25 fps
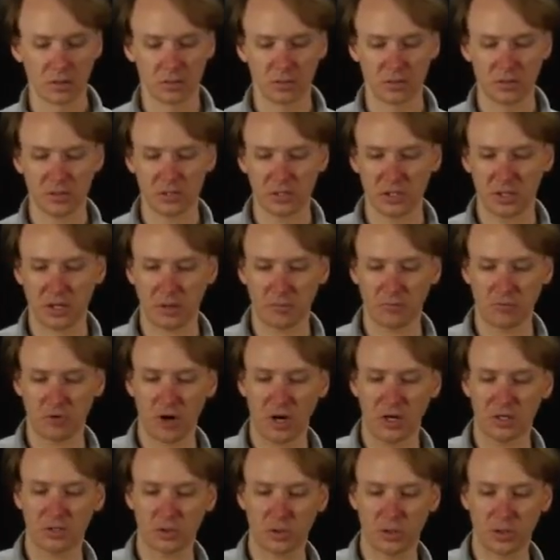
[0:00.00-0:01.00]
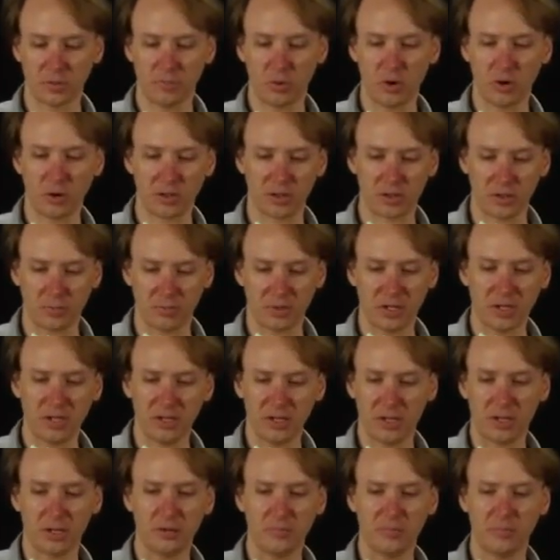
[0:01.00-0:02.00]
You see I'm gradually pulling them
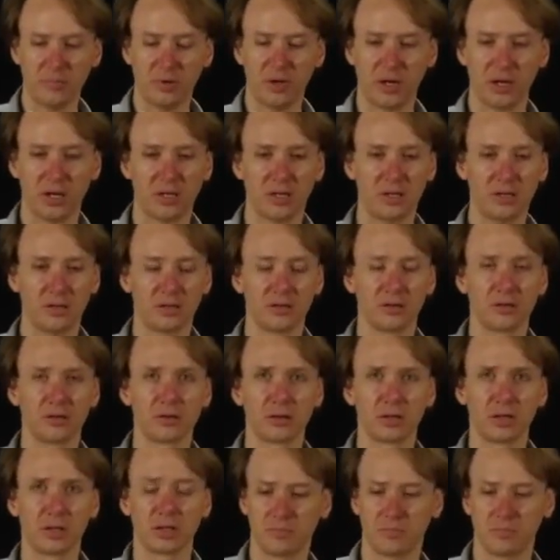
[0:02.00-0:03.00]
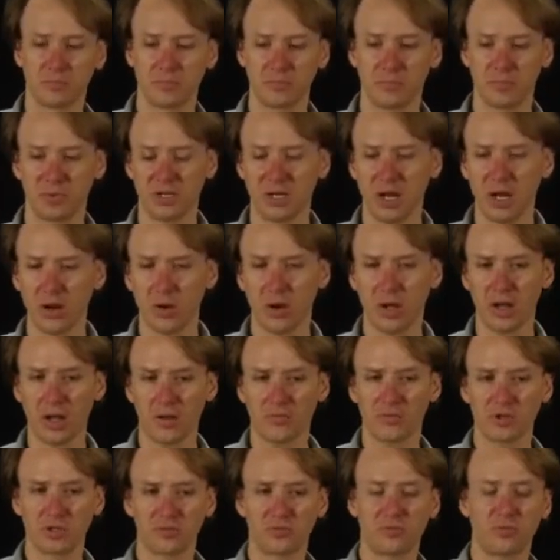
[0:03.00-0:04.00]
in, but, but now I
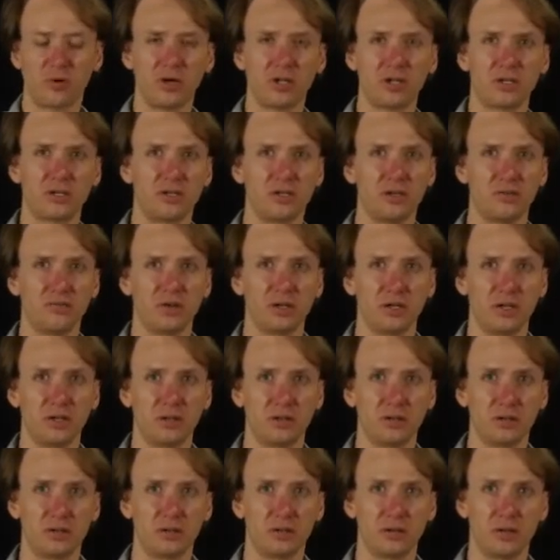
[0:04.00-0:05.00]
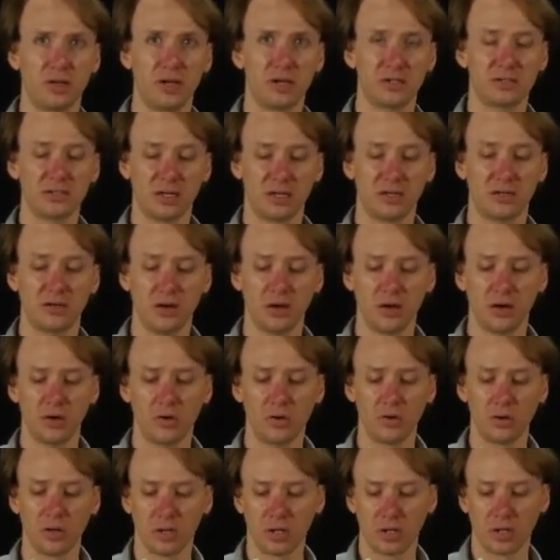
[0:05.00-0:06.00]
have this running dividend as I
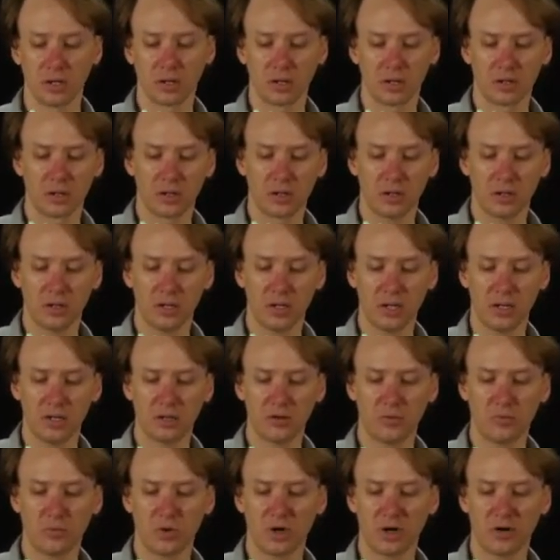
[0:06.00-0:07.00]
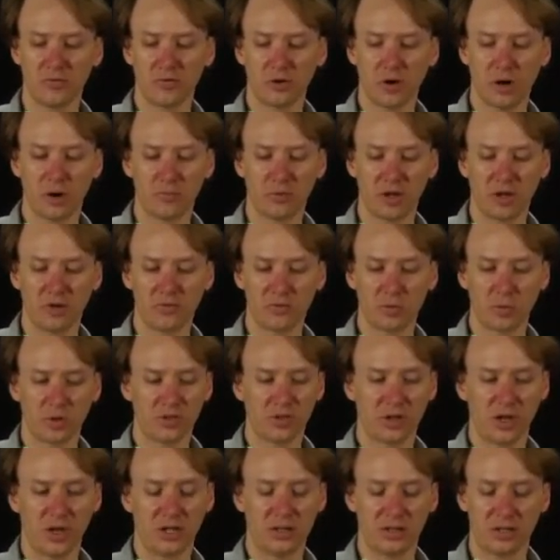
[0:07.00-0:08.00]
go, and whatever I'm left
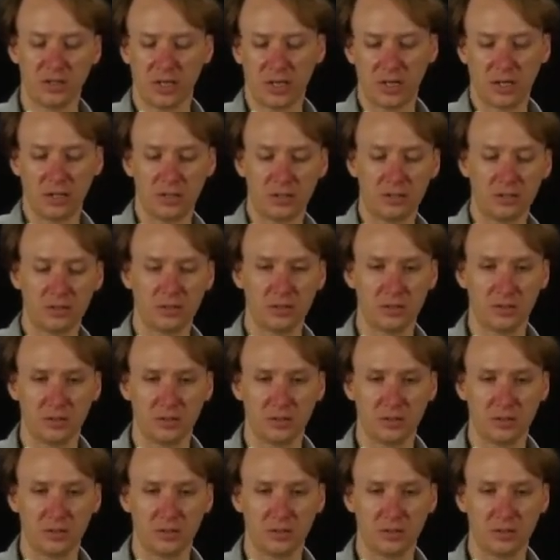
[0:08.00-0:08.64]
with at the end